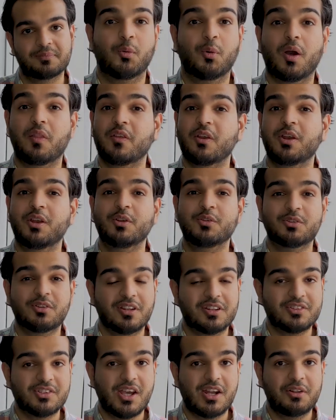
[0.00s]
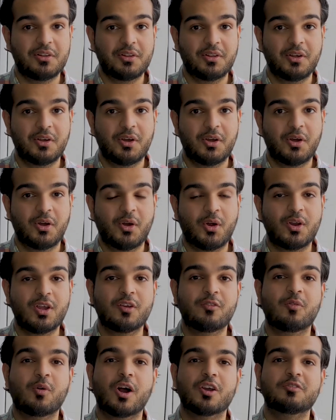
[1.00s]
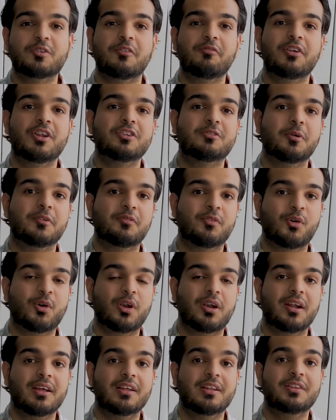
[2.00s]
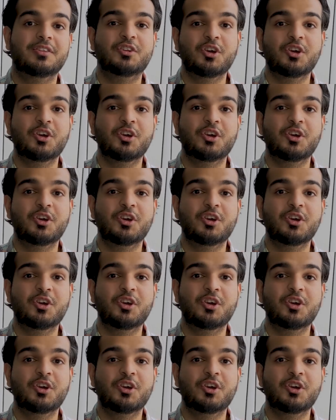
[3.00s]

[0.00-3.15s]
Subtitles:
Whether you're new to the channel or you've watched my videos before,